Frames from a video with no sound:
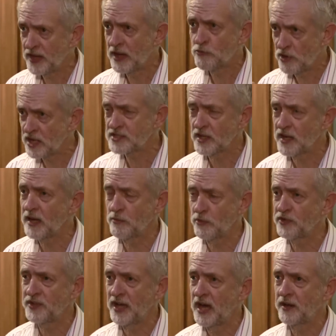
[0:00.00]
They resonate
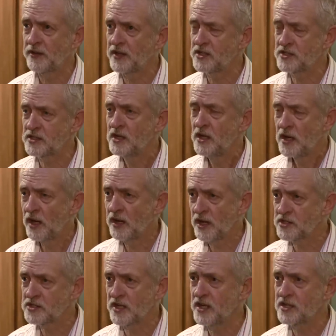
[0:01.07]
with that, and
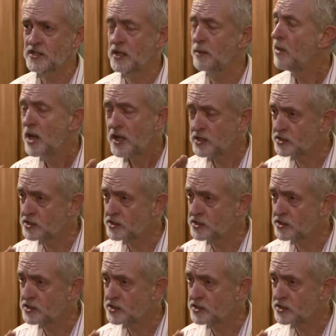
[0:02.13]
I say to them,